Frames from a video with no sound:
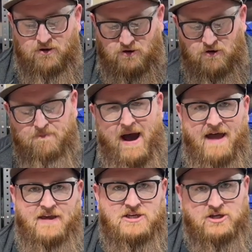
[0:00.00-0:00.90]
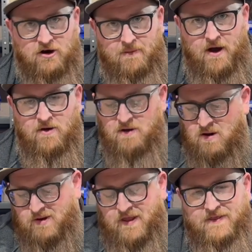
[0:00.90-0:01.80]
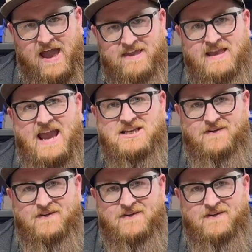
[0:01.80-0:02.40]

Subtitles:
You buy this turbo, within 10 days,